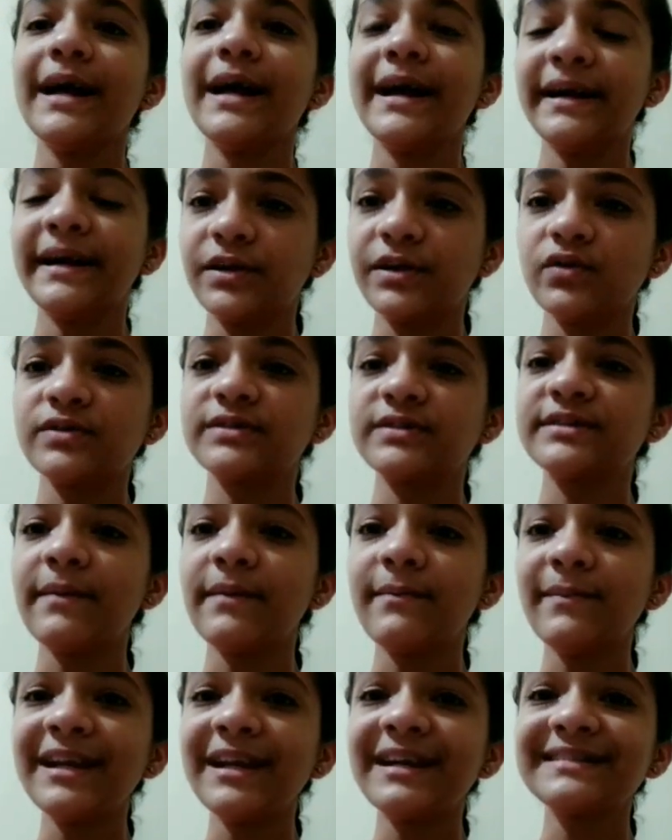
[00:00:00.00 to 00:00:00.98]
into
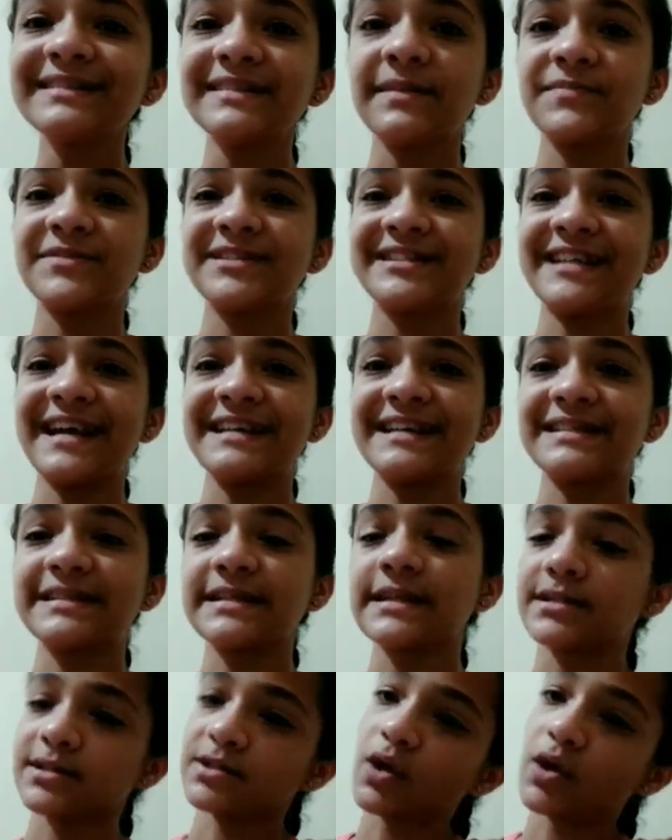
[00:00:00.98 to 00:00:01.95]
similar
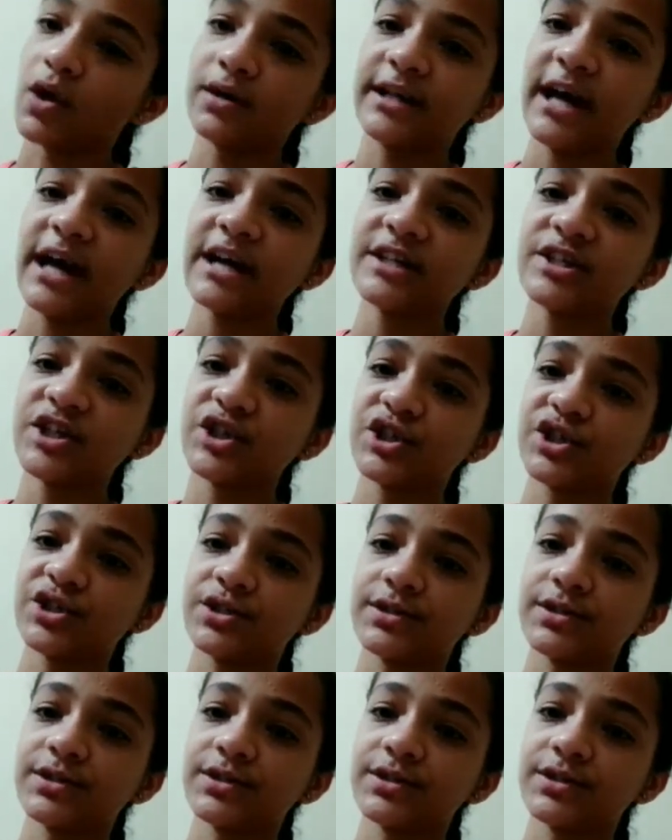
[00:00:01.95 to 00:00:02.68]
substance is called digestion.